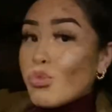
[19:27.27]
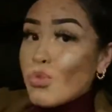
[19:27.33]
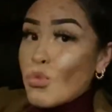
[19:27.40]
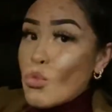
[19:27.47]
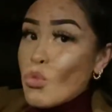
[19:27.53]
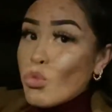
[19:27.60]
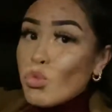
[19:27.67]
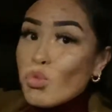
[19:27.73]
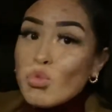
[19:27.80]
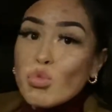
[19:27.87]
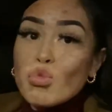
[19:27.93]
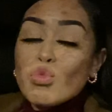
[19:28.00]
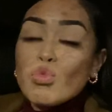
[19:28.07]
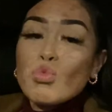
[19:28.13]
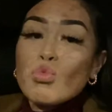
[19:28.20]
yep.
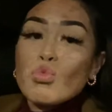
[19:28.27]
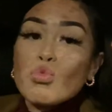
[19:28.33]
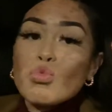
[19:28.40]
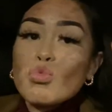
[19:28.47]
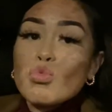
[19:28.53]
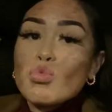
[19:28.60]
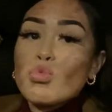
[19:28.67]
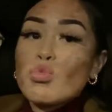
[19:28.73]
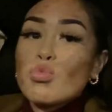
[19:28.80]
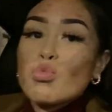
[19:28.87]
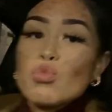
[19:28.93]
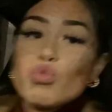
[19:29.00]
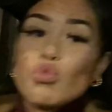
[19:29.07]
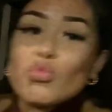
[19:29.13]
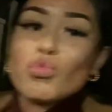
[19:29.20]
Except they
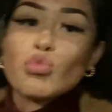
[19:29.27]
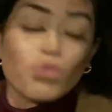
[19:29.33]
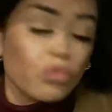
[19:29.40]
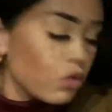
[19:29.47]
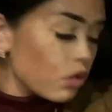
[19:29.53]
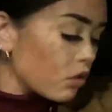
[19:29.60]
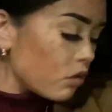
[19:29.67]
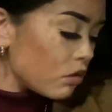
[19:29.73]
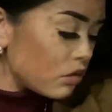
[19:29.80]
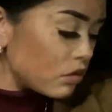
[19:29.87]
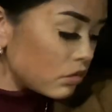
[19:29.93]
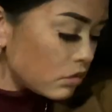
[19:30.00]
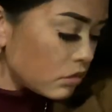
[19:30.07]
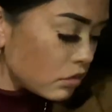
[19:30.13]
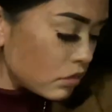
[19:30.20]
fucked up.
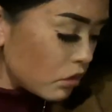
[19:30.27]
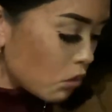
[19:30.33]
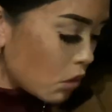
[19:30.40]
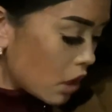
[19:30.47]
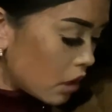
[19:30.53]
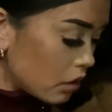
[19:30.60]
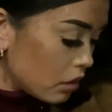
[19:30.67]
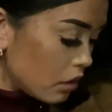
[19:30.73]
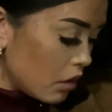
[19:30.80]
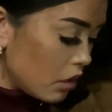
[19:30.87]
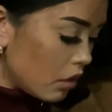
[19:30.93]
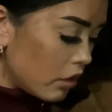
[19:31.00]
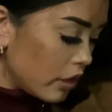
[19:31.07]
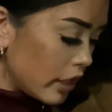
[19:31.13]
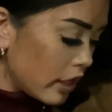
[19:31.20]

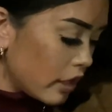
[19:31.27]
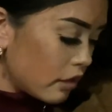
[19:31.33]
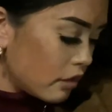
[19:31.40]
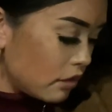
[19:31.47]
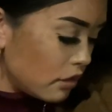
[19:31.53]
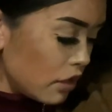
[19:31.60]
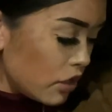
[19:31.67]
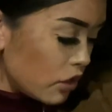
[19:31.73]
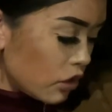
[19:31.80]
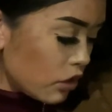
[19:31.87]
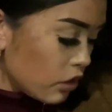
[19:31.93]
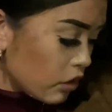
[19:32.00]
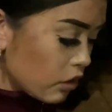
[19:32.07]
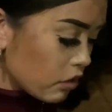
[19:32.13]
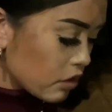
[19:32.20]
Oh, yeah. No,
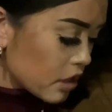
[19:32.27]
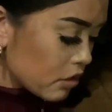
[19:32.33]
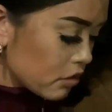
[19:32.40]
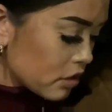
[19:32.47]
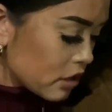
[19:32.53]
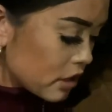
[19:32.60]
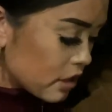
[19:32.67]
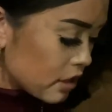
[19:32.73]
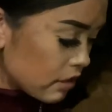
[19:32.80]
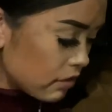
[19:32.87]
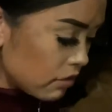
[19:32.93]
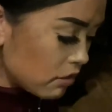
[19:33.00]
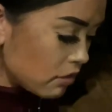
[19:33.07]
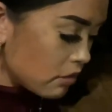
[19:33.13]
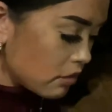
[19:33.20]
no, no, don't take those stickers.
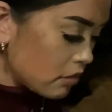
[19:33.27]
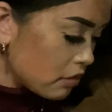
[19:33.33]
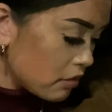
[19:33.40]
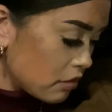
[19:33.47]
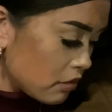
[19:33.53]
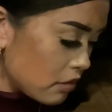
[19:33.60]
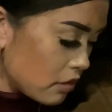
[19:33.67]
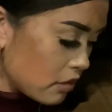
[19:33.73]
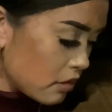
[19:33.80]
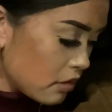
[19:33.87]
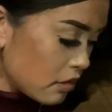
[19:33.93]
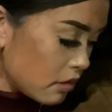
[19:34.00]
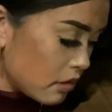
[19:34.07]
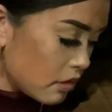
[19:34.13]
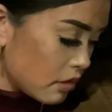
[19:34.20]
What?
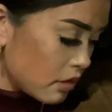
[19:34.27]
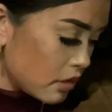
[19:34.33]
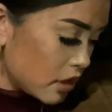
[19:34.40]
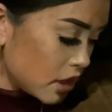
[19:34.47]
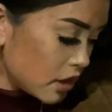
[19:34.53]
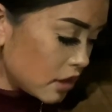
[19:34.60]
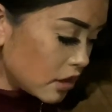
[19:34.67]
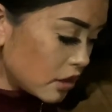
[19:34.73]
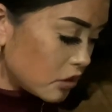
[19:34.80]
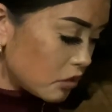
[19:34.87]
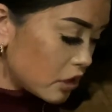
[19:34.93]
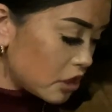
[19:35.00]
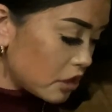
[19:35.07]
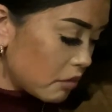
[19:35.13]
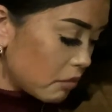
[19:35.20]
Oh, I
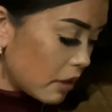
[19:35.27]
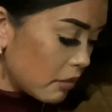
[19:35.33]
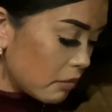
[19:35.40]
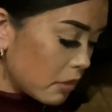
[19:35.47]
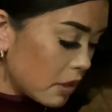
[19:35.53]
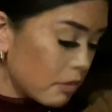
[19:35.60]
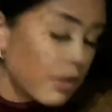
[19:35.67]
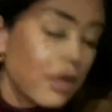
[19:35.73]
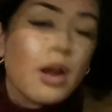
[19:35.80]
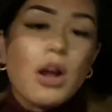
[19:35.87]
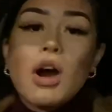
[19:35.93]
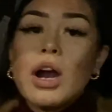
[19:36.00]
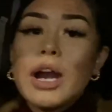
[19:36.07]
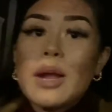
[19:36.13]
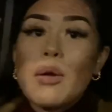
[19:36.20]
shouldn't have like them.
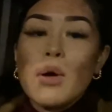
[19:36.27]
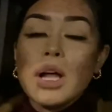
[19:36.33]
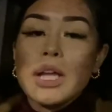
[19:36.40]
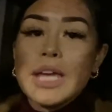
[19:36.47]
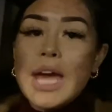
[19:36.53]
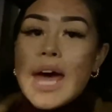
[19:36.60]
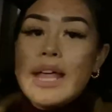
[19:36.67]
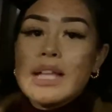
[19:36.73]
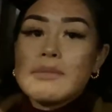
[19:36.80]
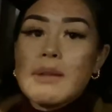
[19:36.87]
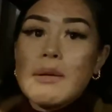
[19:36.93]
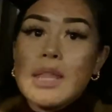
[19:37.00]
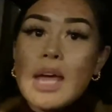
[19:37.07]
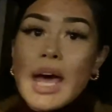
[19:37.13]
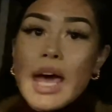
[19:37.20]
Alright, well, yeah, that's probably
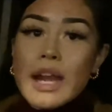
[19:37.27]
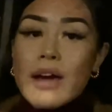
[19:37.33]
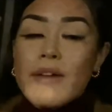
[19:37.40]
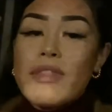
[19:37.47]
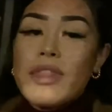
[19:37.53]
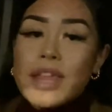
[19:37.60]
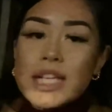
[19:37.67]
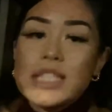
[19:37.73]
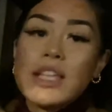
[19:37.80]
the end of this